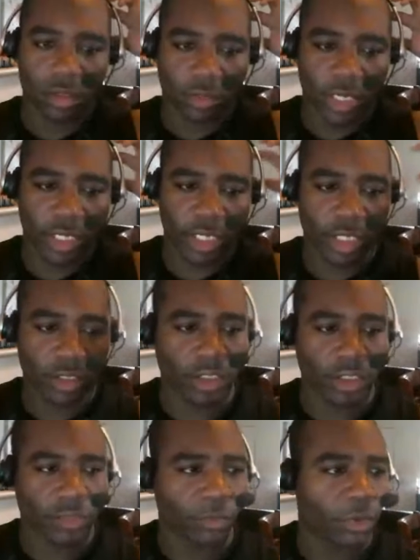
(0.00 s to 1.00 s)
So right now,
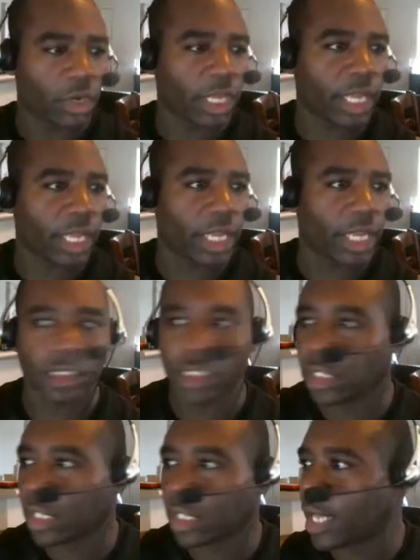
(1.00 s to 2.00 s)
since we're
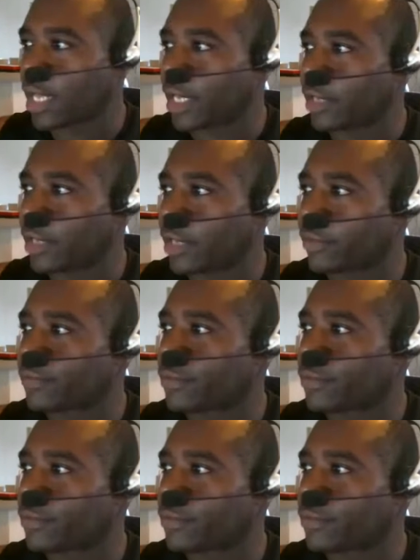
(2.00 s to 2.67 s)
broadcasting live,